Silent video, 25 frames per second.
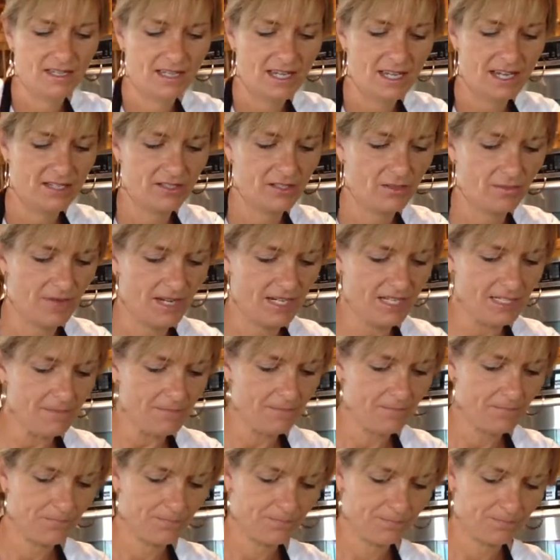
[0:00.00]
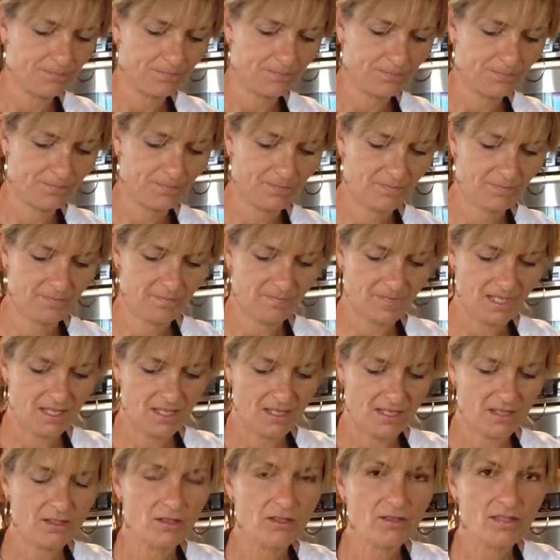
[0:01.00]
Eggs are ready.
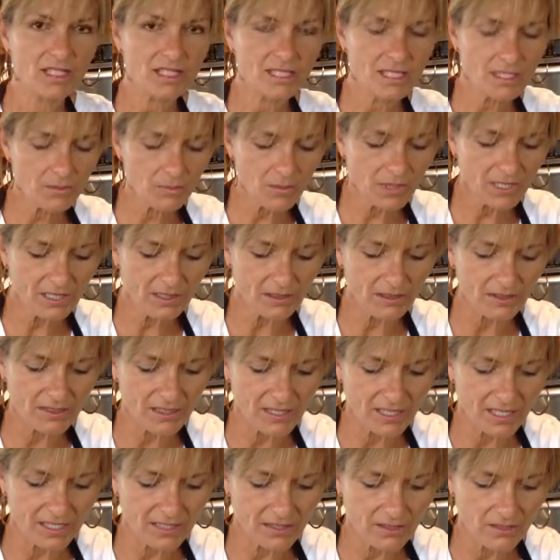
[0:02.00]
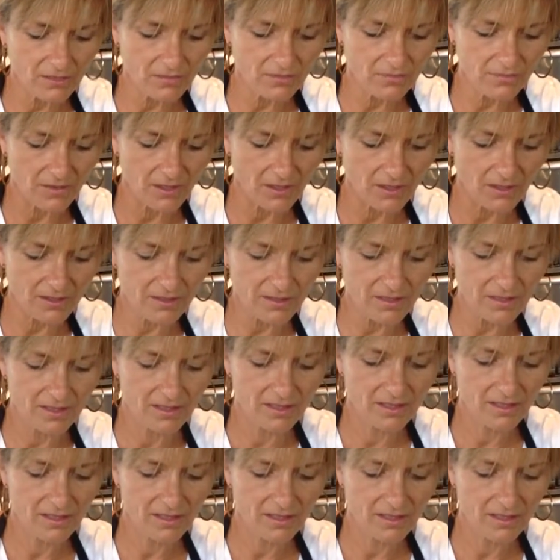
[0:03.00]
So this is what it looks like so far.